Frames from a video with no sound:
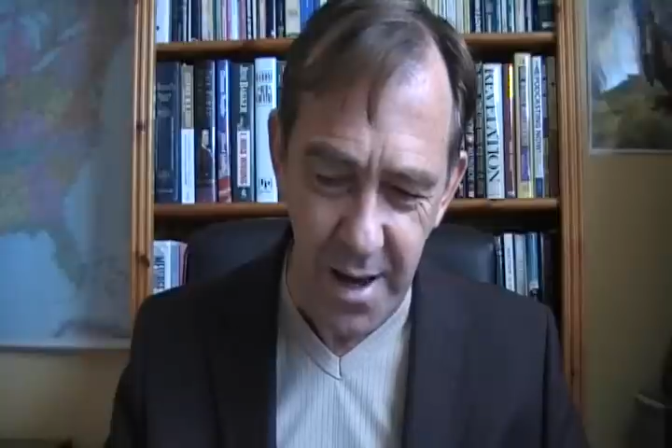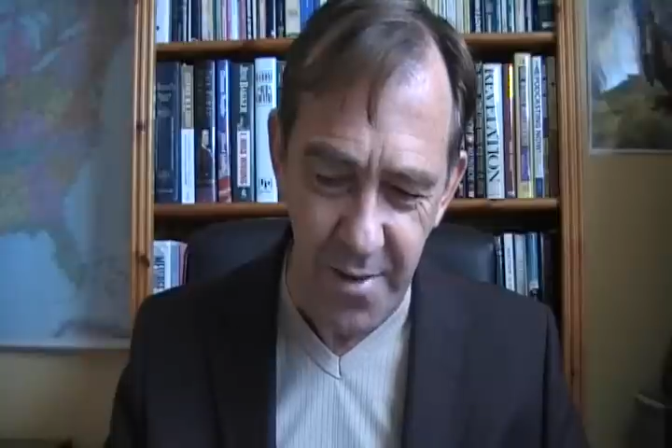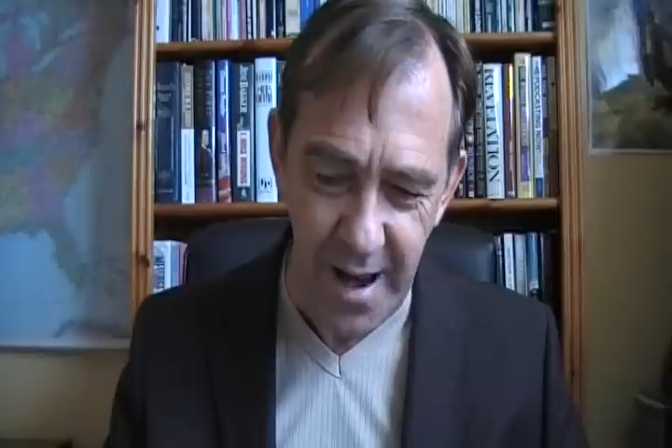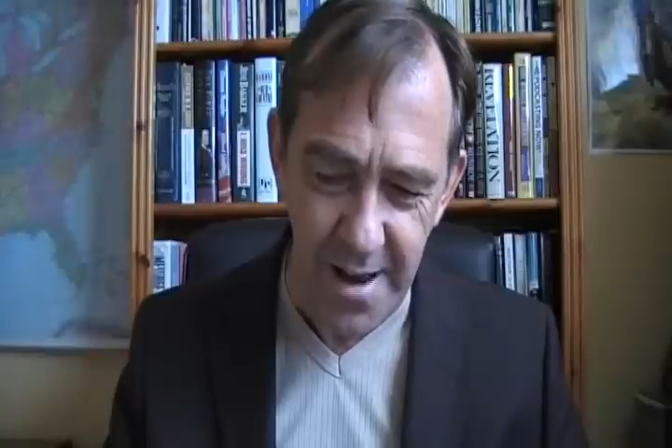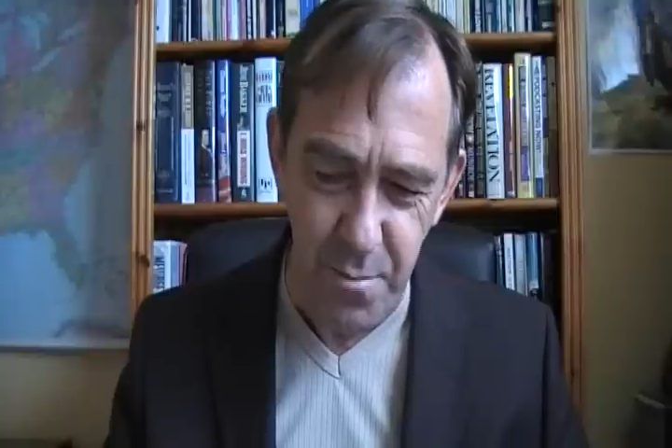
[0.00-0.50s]

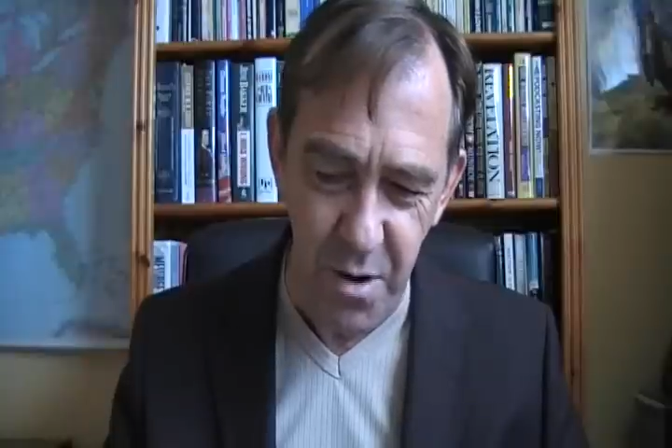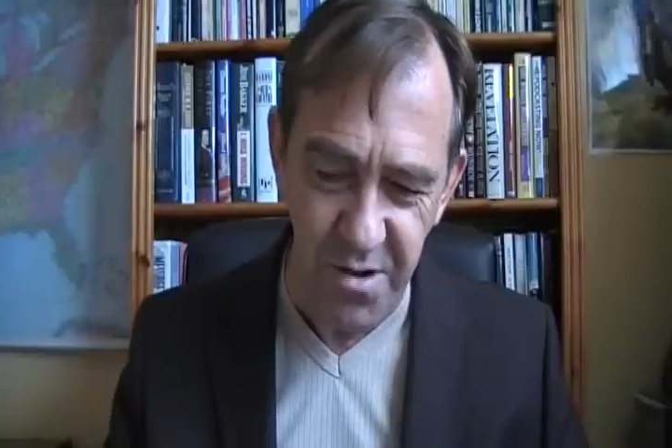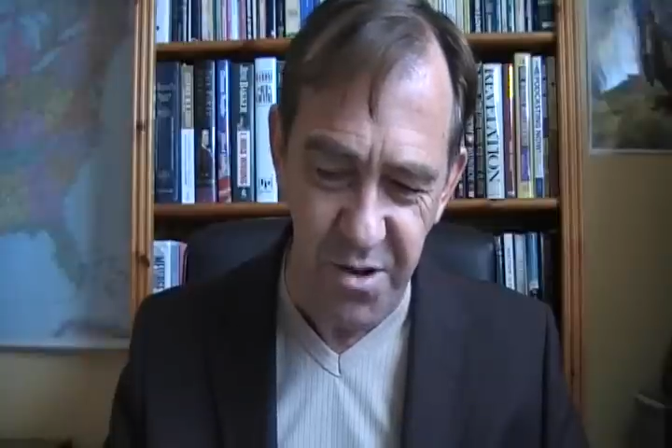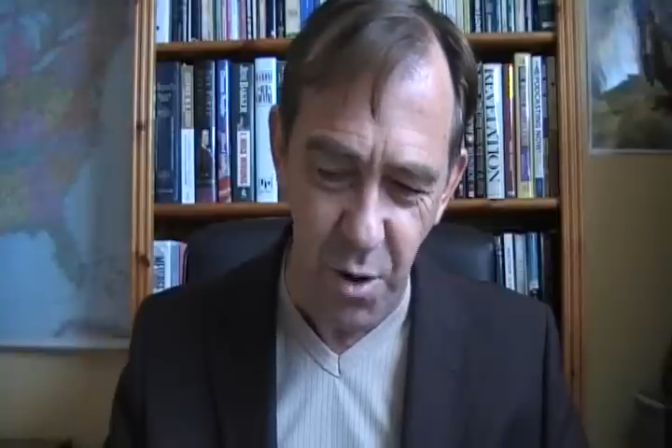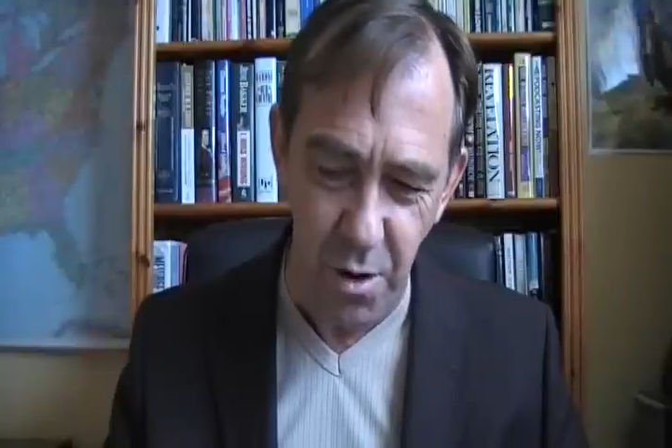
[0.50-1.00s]
Thy
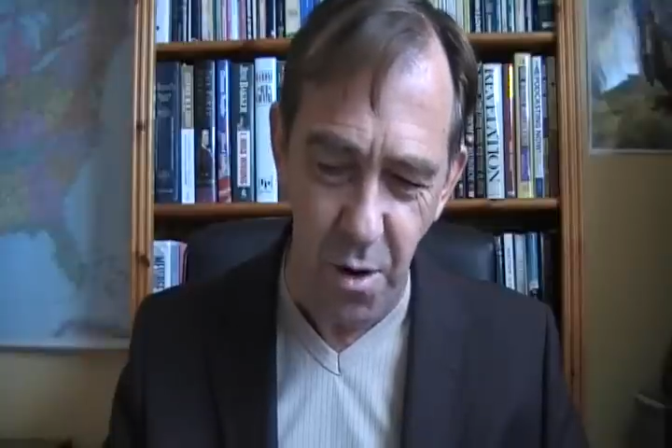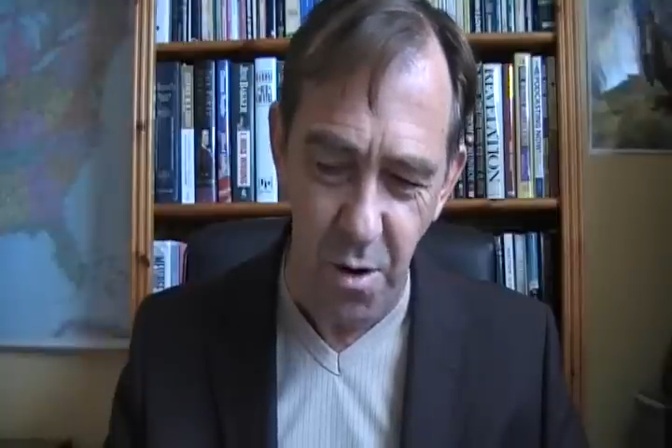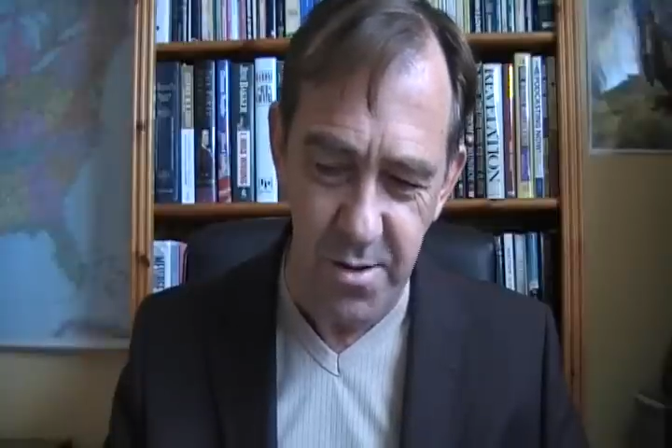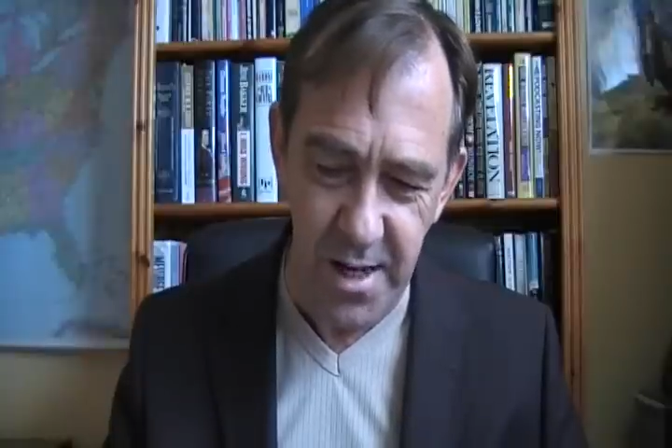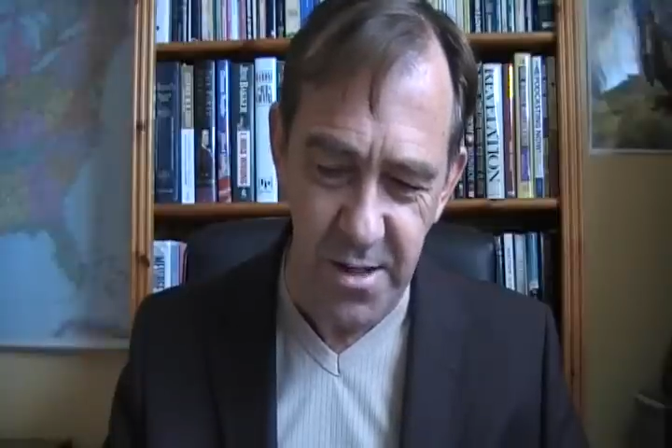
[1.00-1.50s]
mercy, O
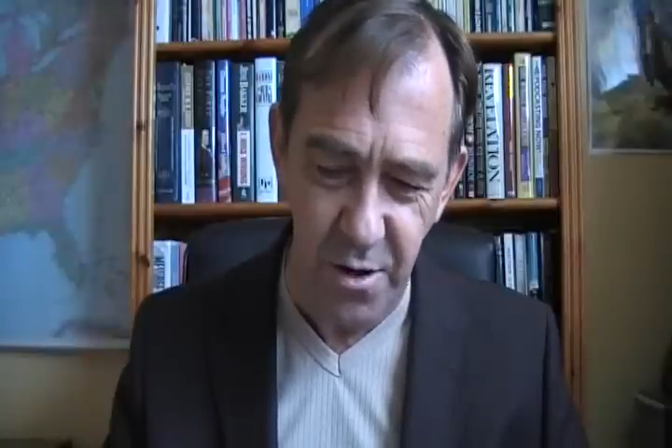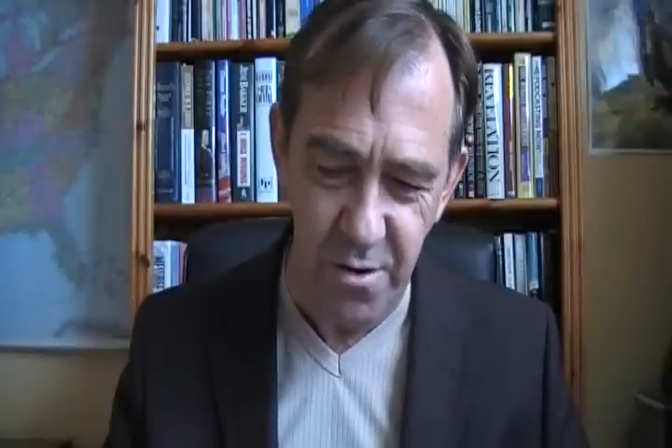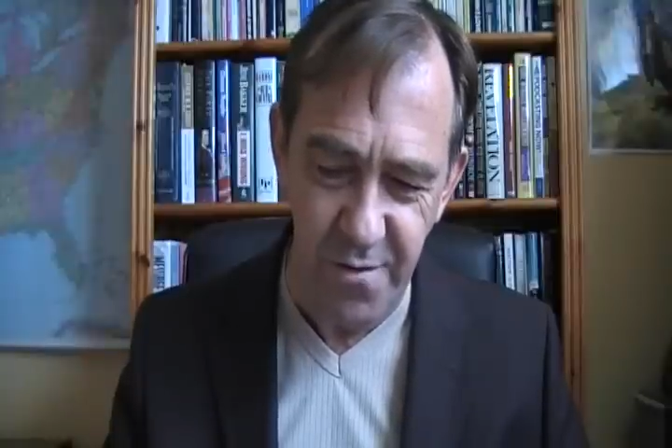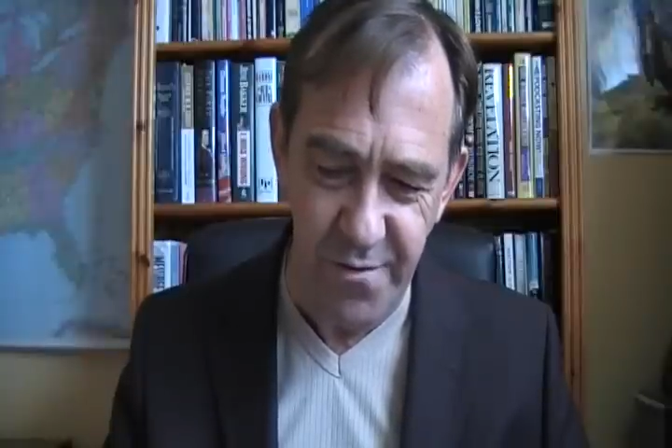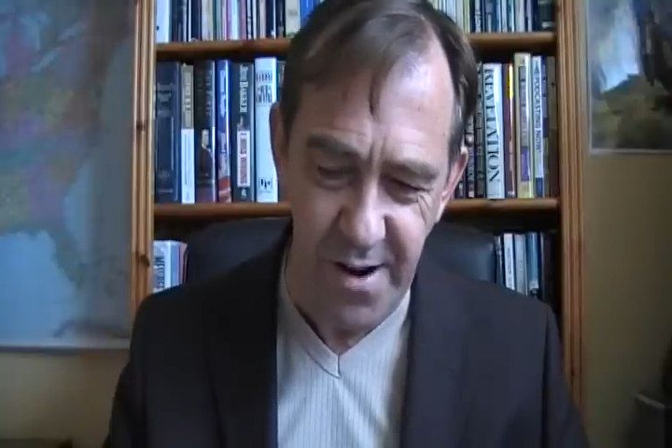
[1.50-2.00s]
Lord,
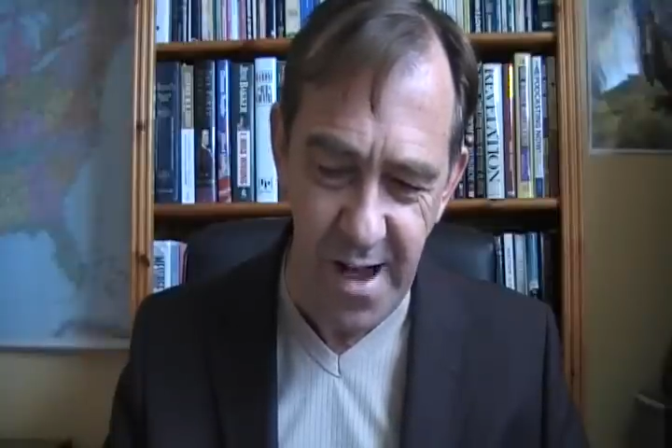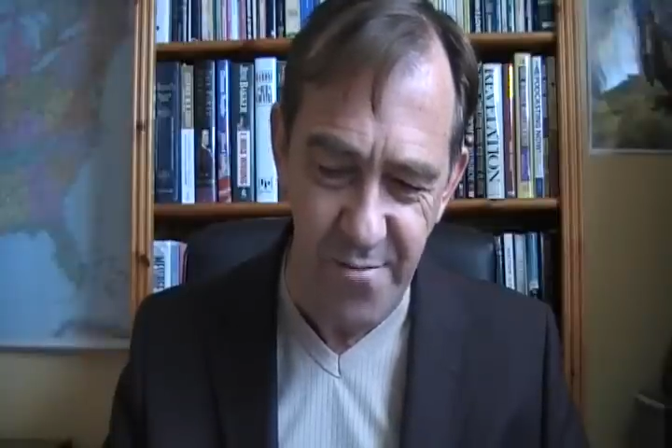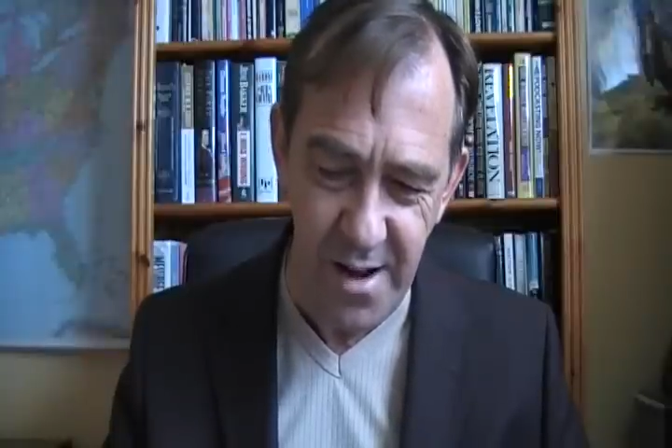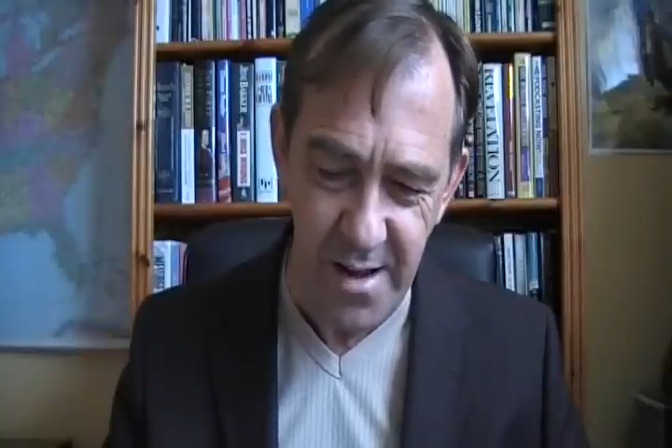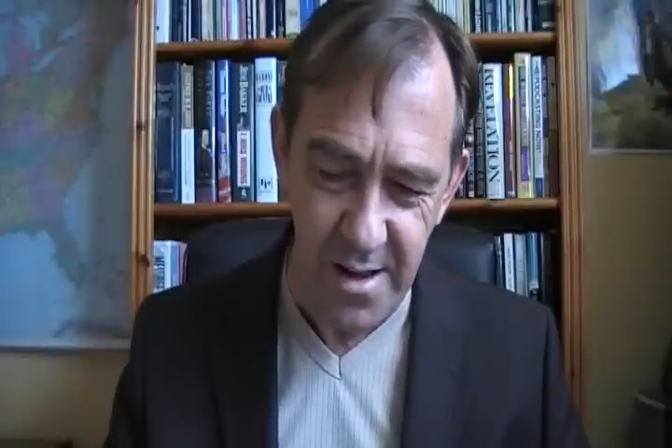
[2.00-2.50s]
endureth
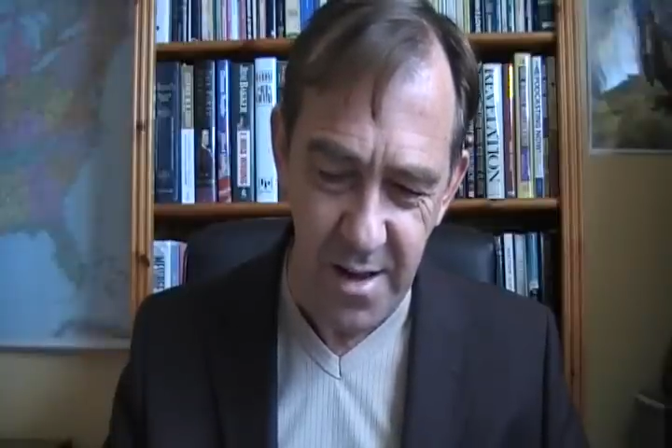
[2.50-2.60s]
forever.